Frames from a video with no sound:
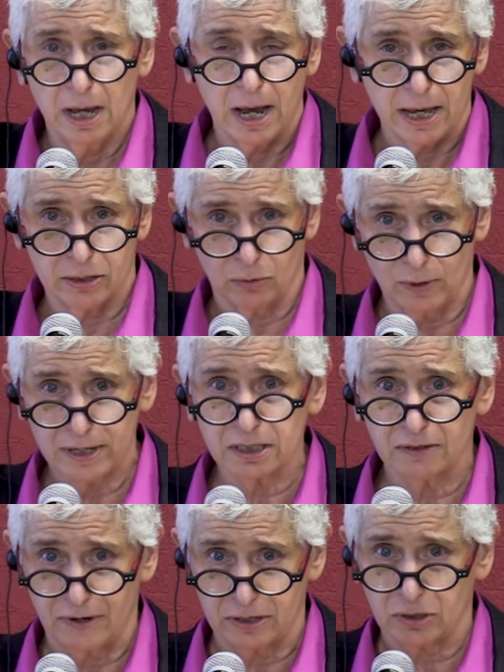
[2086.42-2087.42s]
and the rest
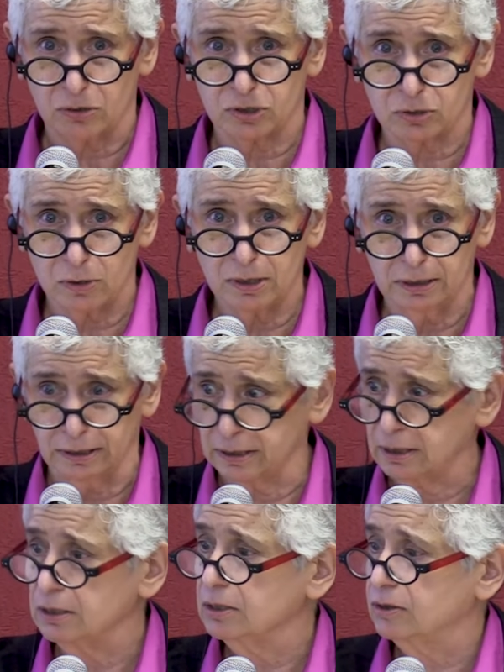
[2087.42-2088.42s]
of us are
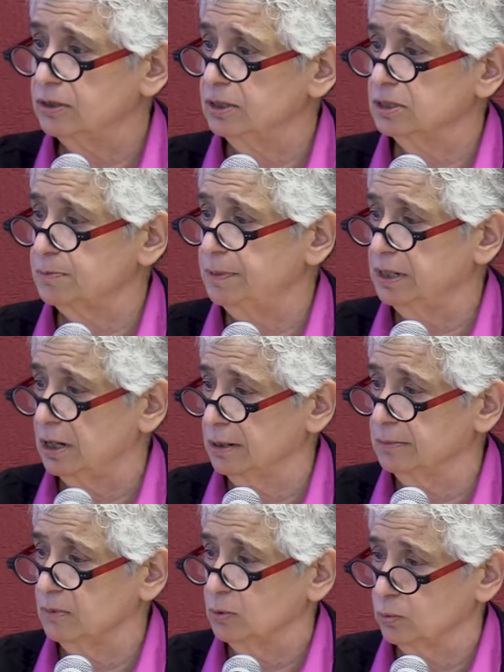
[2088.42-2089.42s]
struggling, things
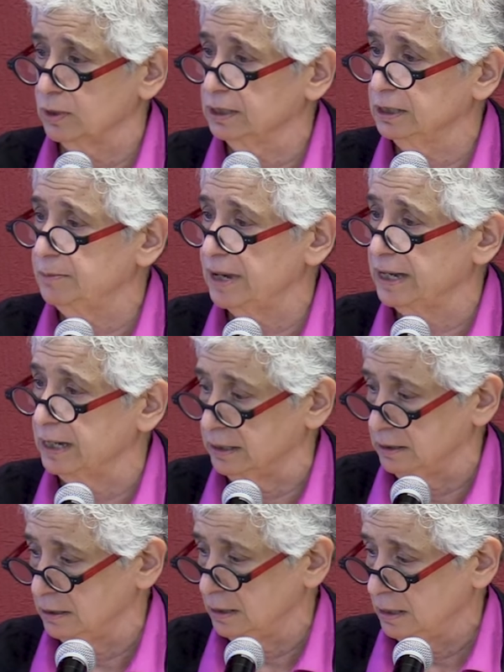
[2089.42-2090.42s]
become really bad.